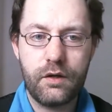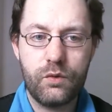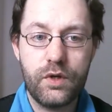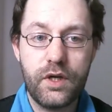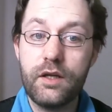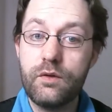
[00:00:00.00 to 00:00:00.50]

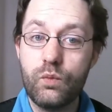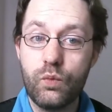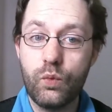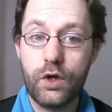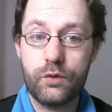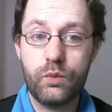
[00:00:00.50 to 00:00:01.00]
read
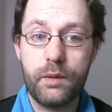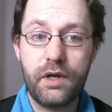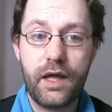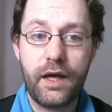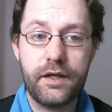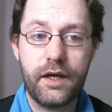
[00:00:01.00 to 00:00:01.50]
what we're
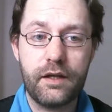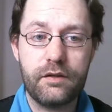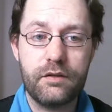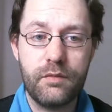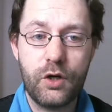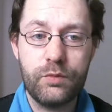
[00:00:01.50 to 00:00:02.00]
planning
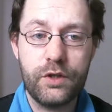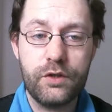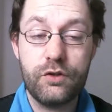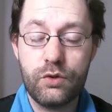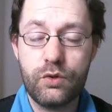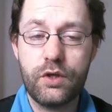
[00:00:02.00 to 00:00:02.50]
at the
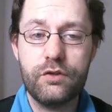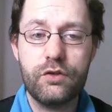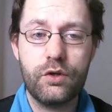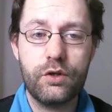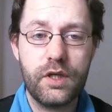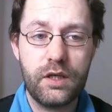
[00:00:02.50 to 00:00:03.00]
moment. You can
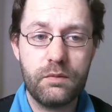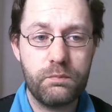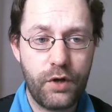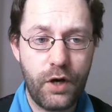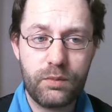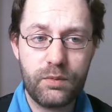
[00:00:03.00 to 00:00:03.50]
join in.
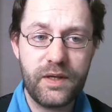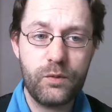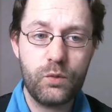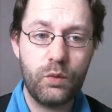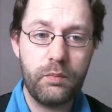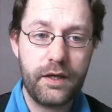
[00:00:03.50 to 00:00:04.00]

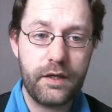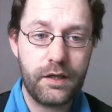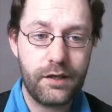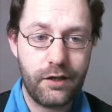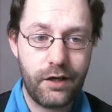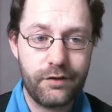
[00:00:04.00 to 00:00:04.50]
Probably we'll
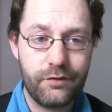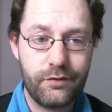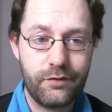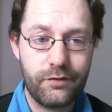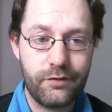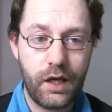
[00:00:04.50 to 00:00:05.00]
make it a nice
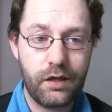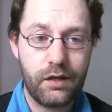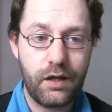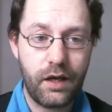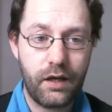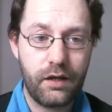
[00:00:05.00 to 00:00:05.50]

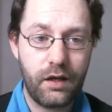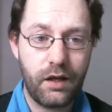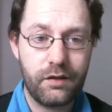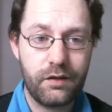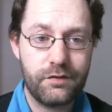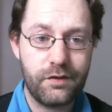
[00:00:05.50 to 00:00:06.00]
weekend
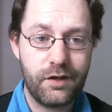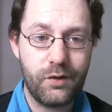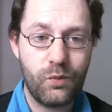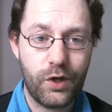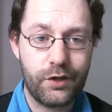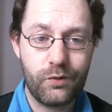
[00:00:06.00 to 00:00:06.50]
and
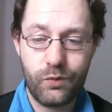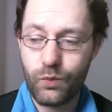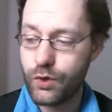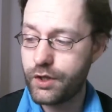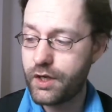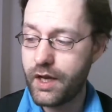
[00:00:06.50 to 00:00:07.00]
see what
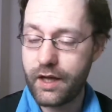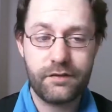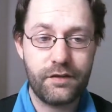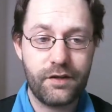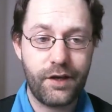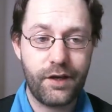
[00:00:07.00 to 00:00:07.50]

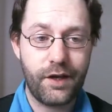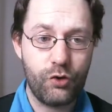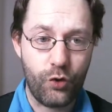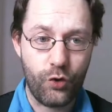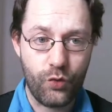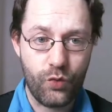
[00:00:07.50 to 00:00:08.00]
Next
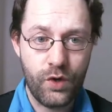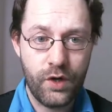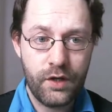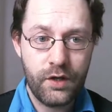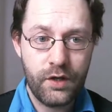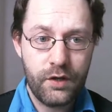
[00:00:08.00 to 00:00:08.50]
can do.
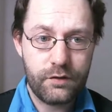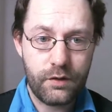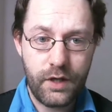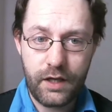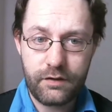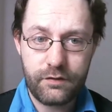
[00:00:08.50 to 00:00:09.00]

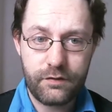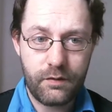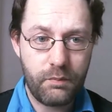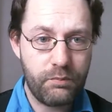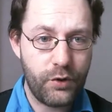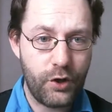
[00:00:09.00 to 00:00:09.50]
So
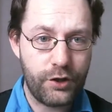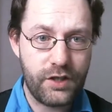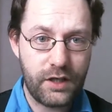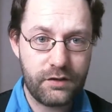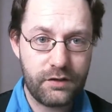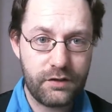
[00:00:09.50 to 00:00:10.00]
that's
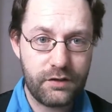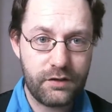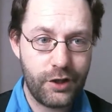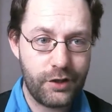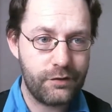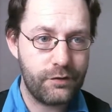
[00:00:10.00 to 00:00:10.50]
Project
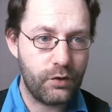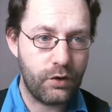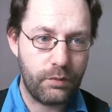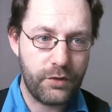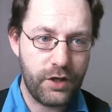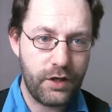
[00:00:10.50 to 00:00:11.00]

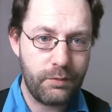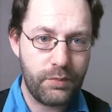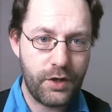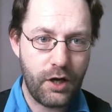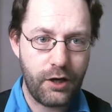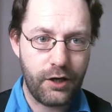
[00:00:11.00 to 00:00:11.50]
Shitstorm.
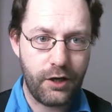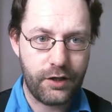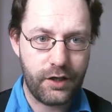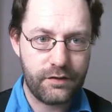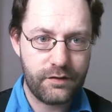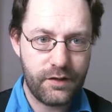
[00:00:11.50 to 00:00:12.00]
Keep an eye
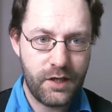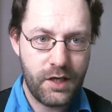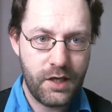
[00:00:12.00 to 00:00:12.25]
on it.